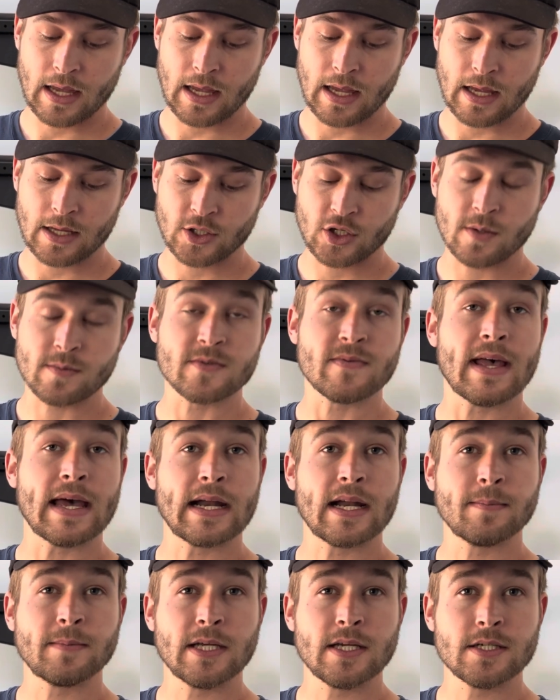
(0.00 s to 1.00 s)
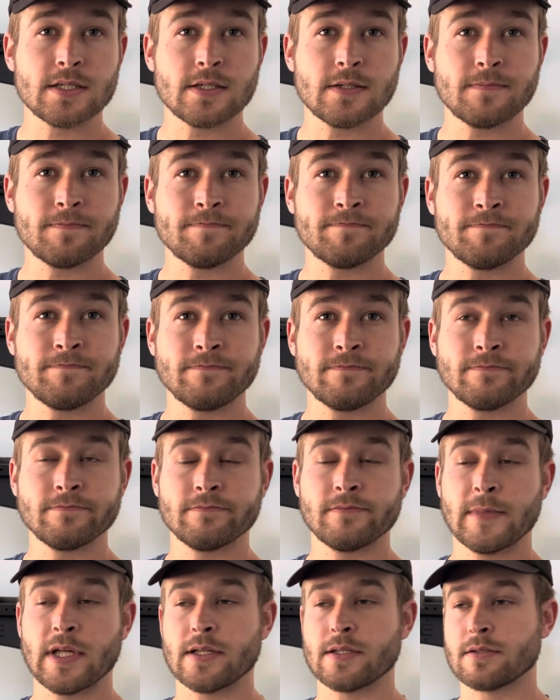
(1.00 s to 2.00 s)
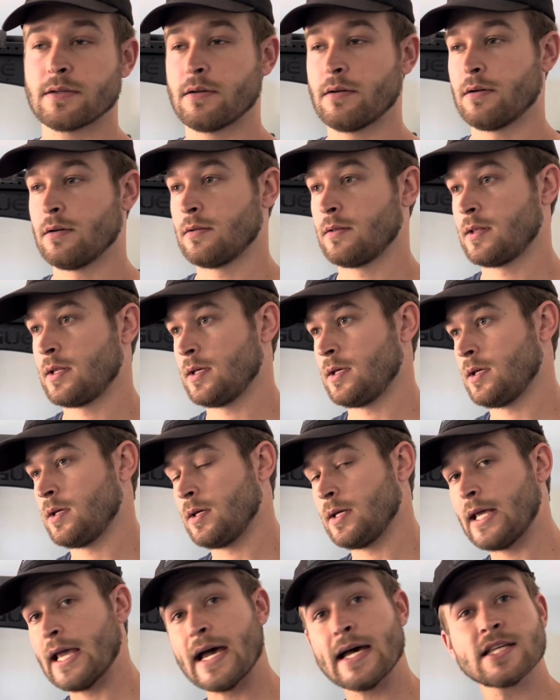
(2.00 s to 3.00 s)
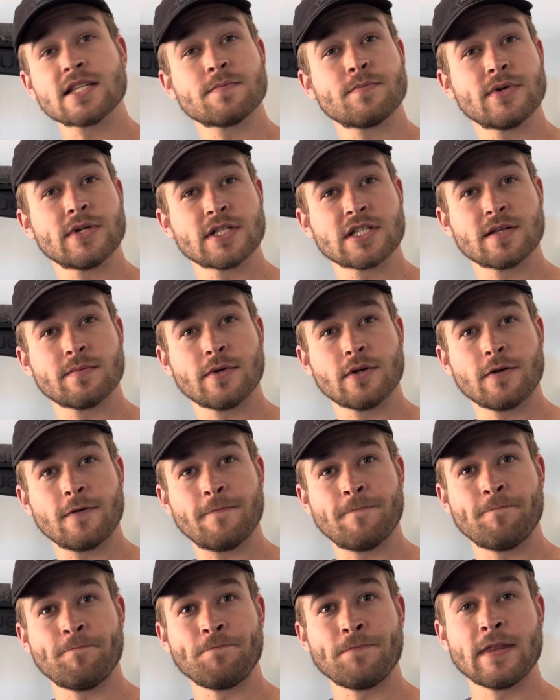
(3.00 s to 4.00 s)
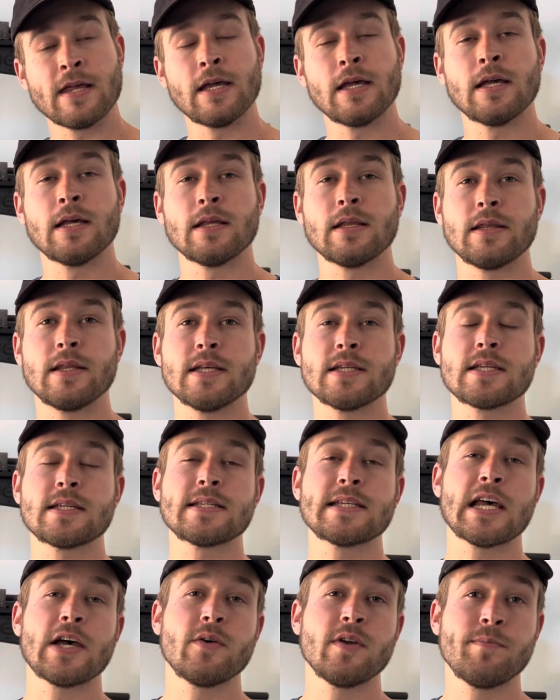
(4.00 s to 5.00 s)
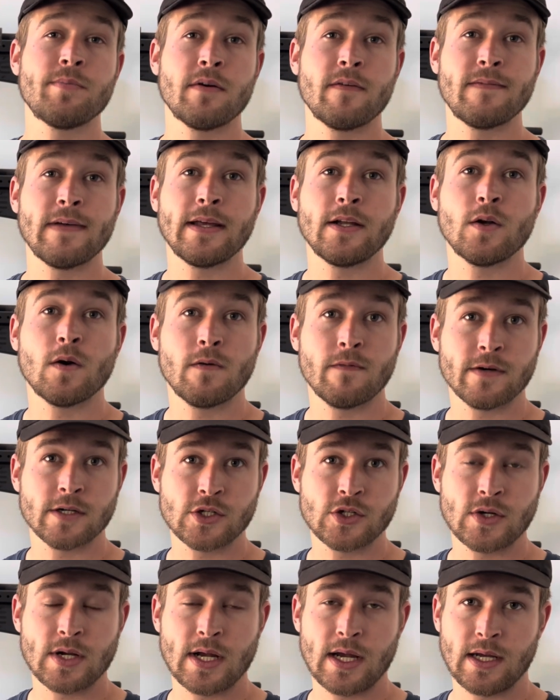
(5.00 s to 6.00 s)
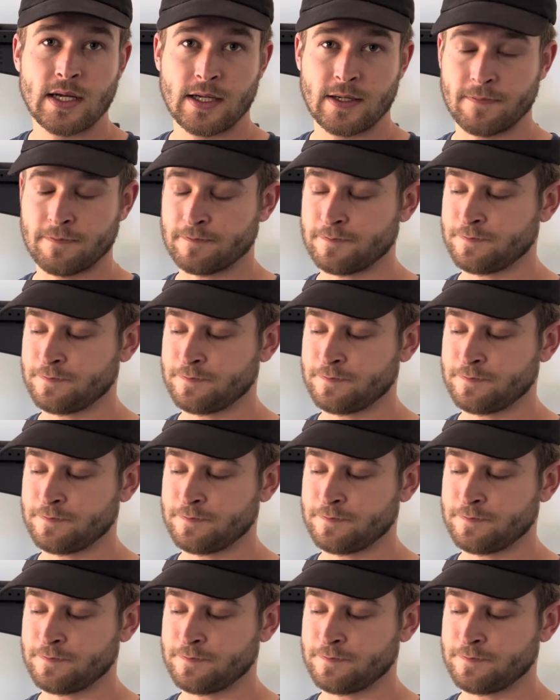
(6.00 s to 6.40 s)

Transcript: in terms of adaptation, that's called the GAS principle. This is how we prevent overtraining.